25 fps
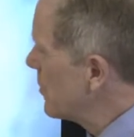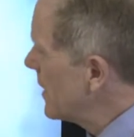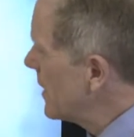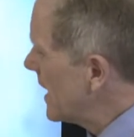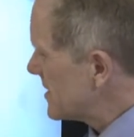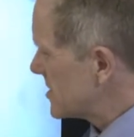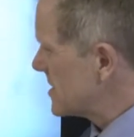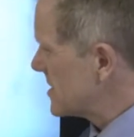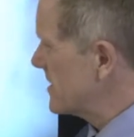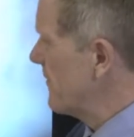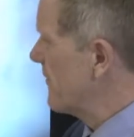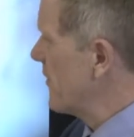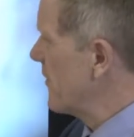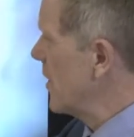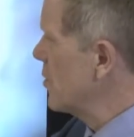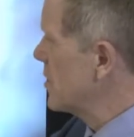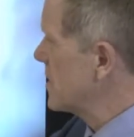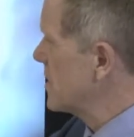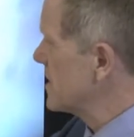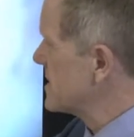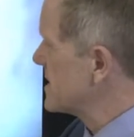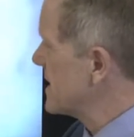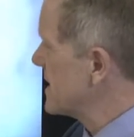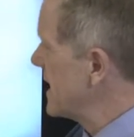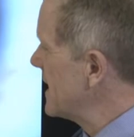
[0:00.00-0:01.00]
We actually
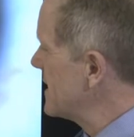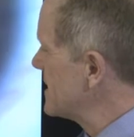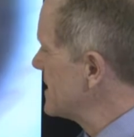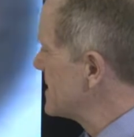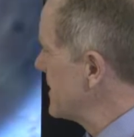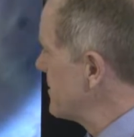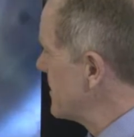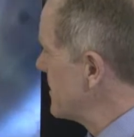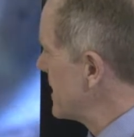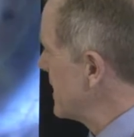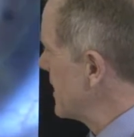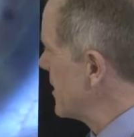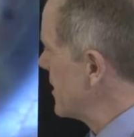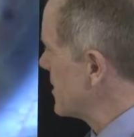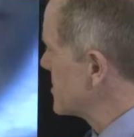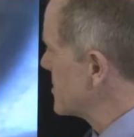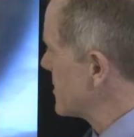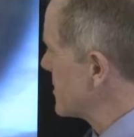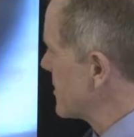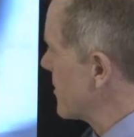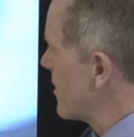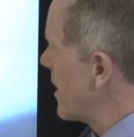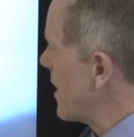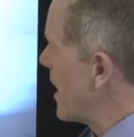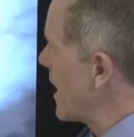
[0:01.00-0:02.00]
focus in typically onto
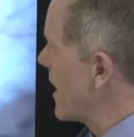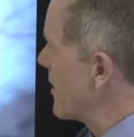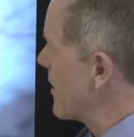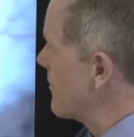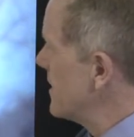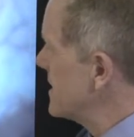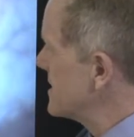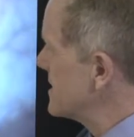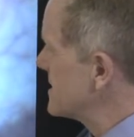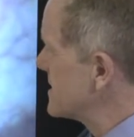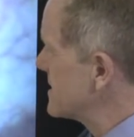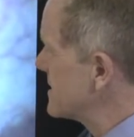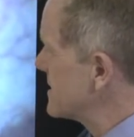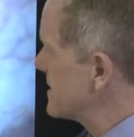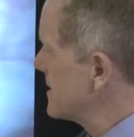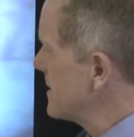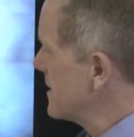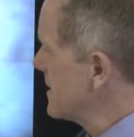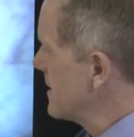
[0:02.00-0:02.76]
the iris.